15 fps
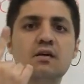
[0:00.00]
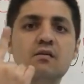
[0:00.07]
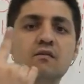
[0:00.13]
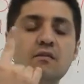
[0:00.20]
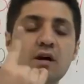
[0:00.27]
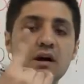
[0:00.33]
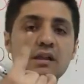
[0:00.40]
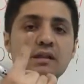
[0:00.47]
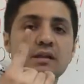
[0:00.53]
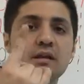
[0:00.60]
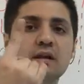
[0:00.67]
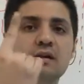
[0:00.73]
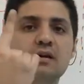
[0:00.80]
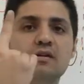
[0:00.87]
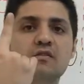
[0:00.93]

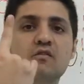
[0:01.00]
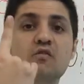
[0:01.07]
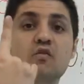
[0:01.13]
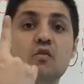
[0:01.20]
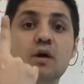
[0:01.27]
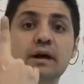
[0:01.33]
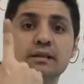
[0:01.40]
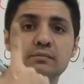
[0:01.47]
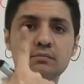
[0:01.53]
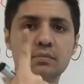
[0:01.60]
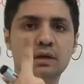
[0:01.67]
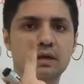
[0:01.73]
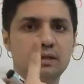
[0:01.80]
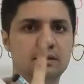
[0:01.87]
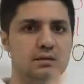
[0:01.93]
one
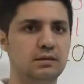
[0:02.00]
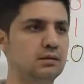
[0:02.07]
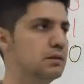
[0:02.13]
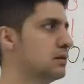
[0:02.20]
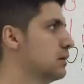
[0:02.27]
bit